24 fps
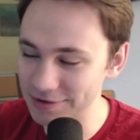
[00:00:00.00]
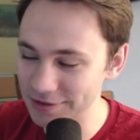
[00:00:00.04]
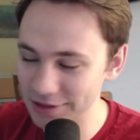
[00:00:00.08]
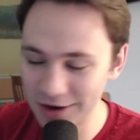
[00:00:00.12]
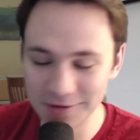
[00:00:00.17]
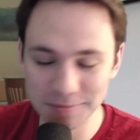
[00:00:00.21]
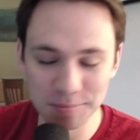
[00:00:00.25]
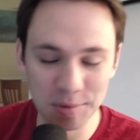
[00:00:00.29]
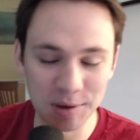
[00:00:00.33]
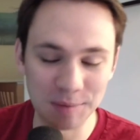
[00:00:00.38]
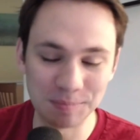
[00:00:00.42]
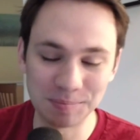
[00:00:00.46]
There
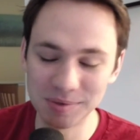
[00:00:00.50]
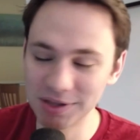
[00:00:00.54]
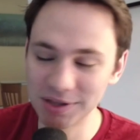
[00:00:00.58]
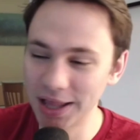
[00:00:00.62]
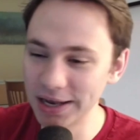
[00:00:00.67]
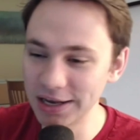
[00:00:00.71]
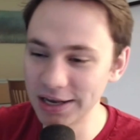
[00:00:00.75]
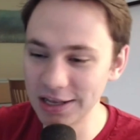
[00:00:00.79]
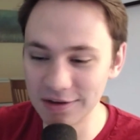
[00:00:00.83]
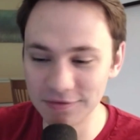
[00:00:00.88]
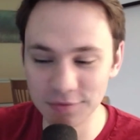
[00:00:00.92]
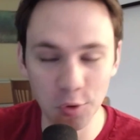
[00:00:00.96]
have been
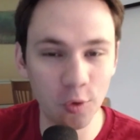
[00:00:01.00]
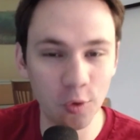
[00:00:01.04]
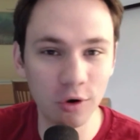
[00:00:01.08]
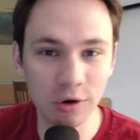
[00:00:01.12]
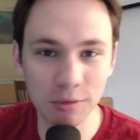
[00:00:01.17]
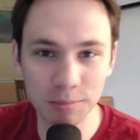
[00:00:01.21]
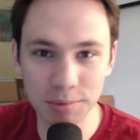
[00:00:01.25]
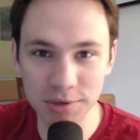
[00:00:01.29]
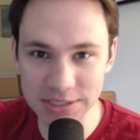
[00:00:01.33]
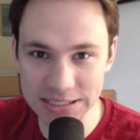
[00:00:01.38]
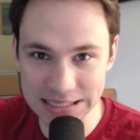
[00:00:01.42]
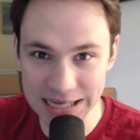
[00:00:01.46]
plenty of
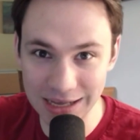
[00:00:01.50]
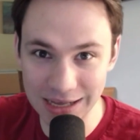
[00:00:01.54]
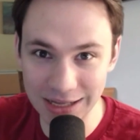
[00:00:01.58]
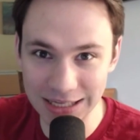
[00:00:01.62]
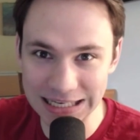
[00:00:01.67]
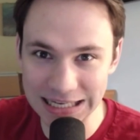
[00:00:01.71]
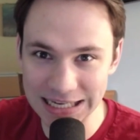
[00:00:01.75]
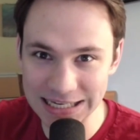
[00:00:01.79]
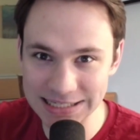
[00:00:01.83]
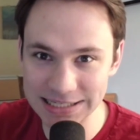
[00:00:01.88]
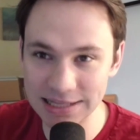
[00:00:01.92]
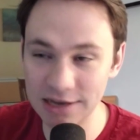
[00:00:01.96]
horrible
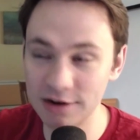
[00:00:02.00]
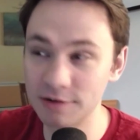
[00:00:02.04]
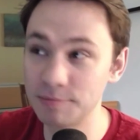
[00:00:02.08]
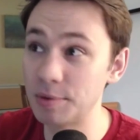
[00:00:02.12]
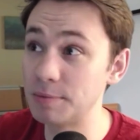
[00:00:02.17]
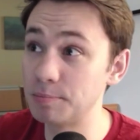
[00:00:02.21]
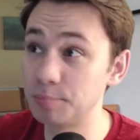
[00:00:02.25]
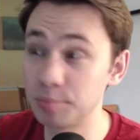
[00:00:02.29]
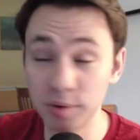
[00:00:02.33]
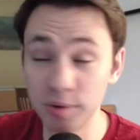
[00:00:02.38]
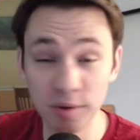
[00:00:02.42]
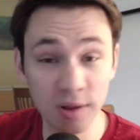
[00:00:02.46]
Zeldas. There have
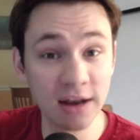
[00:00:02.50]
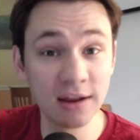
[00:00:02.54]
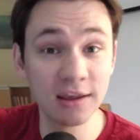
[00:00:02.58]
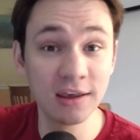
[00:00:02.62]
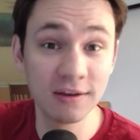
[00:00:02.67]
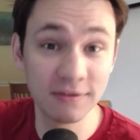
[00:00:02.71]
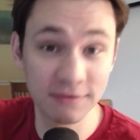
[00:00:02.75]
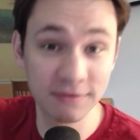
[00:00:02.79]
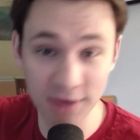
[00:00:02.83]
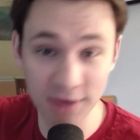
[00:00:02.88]
been plenty of